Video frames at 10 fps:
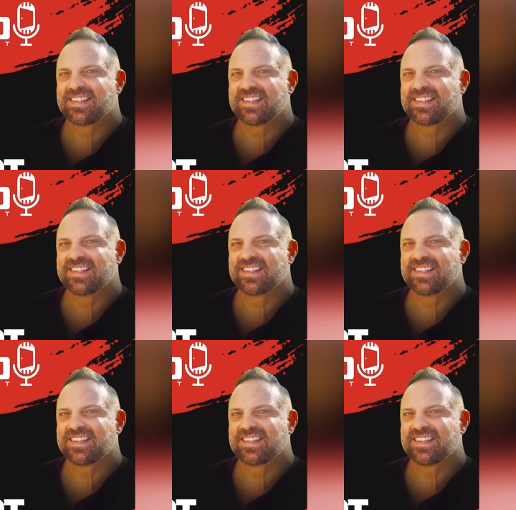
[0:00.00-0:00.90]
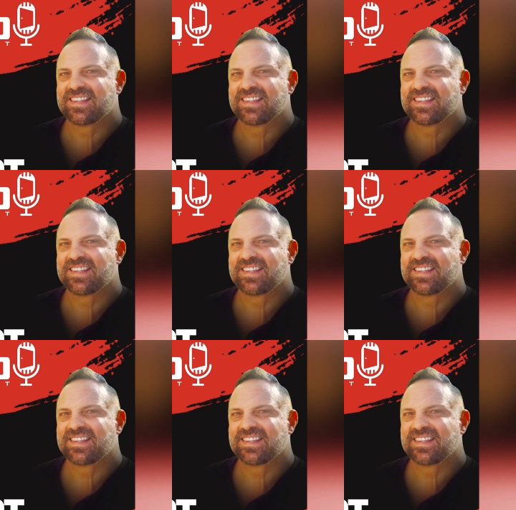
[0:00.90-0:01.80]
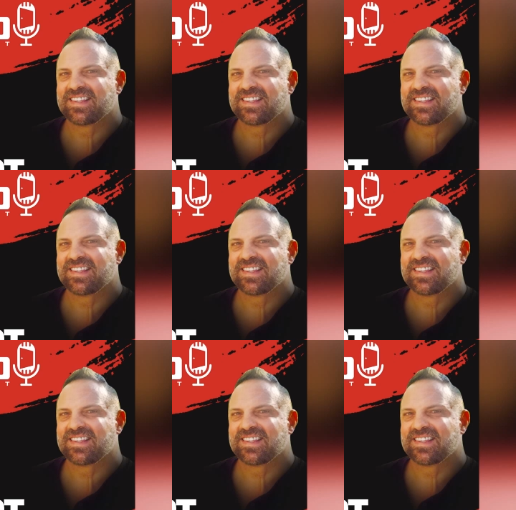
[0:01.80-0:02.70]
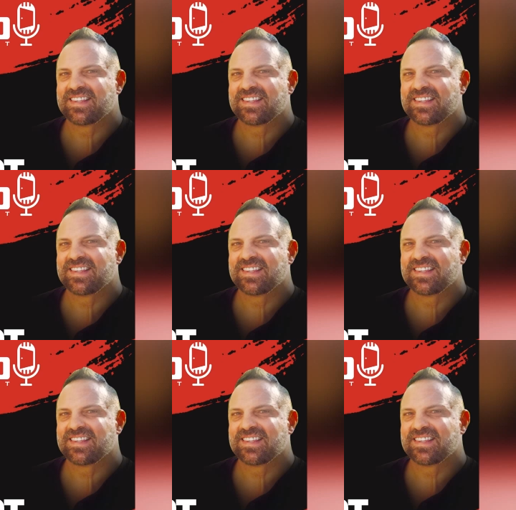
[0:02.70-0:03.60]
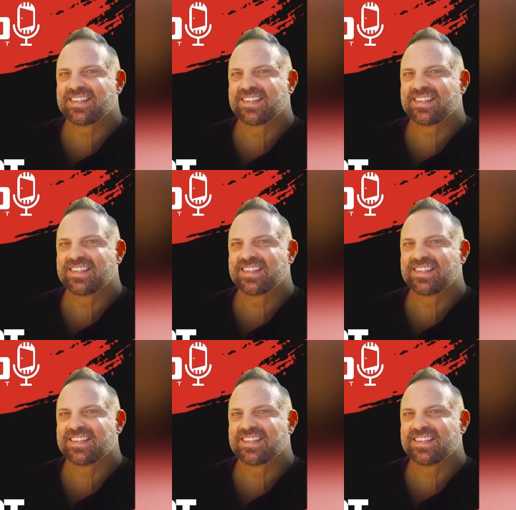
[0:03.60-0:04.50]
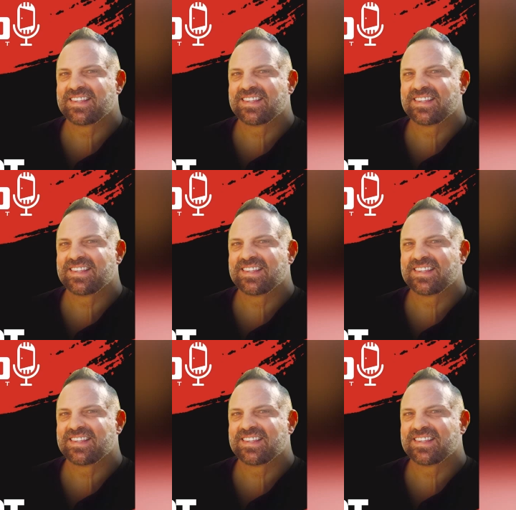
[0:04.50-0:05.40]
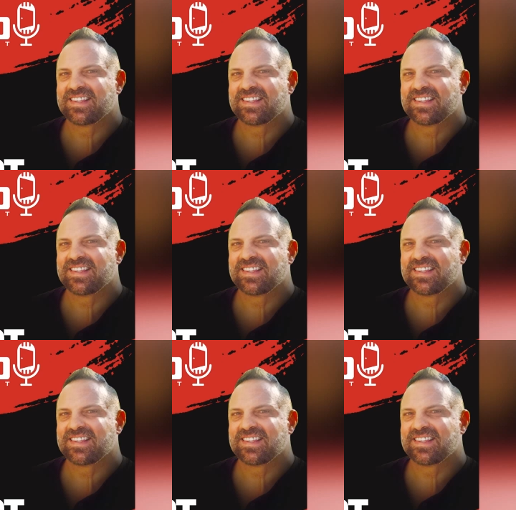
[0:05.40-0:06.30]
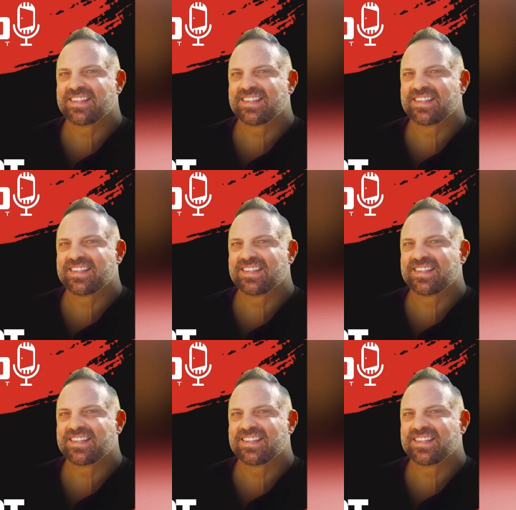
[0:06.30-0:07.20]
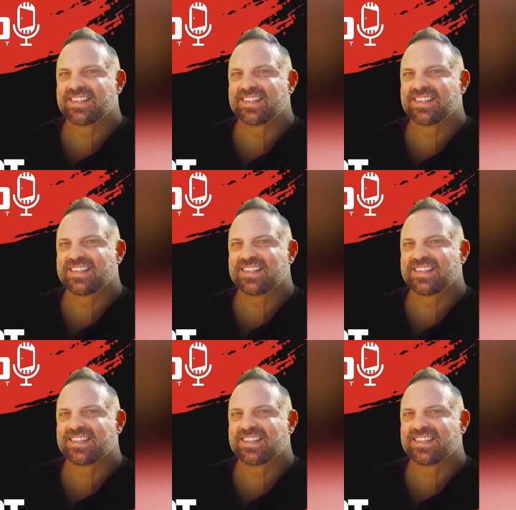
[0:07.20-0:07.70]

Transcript: This is a still picture; no speech is visible.